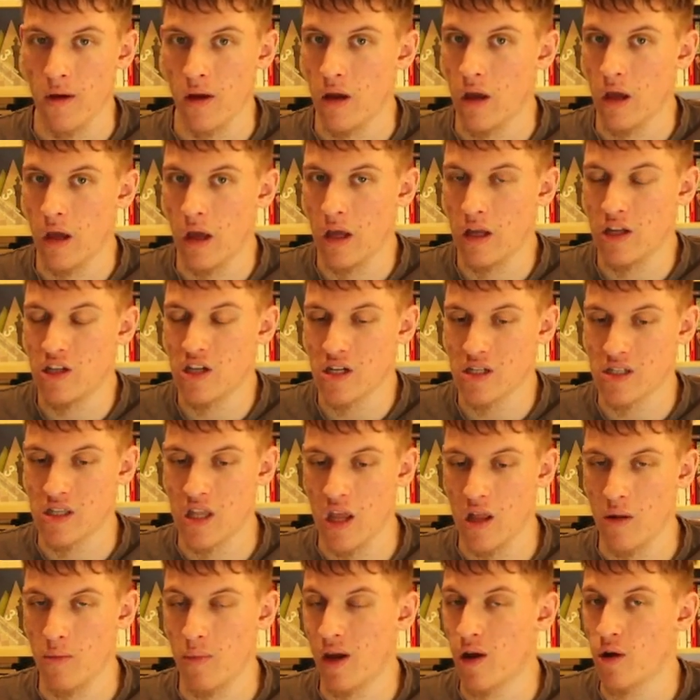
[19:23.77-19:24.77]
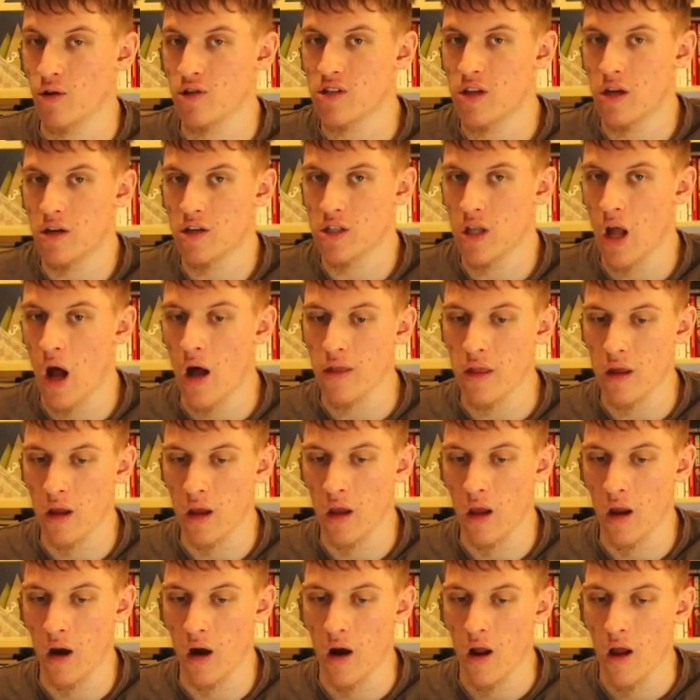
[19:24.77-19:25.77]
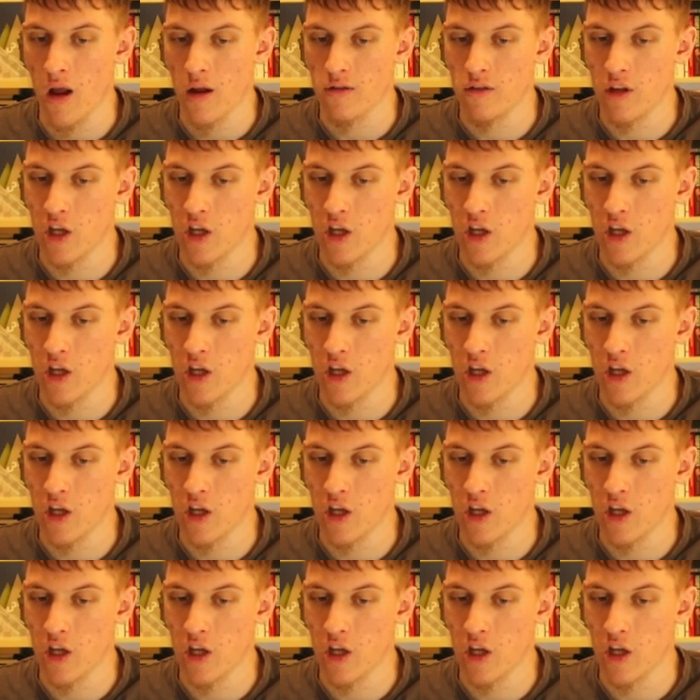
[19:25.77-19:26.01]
He just did, because there's nothing here.